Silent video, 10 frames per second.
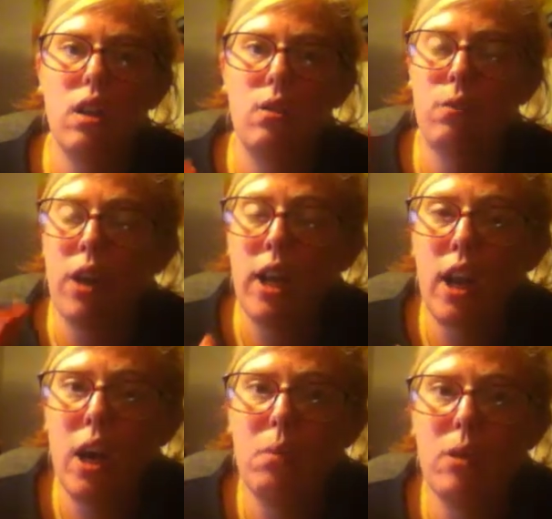They fuck it
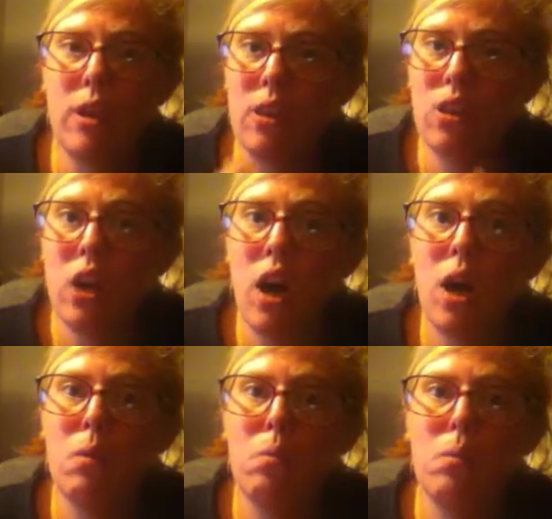up at the
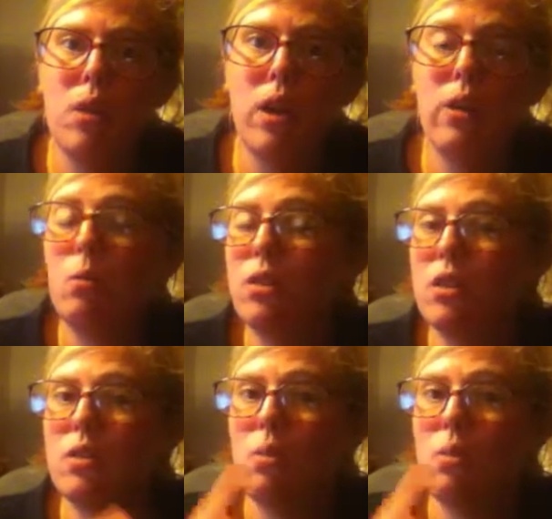job, and then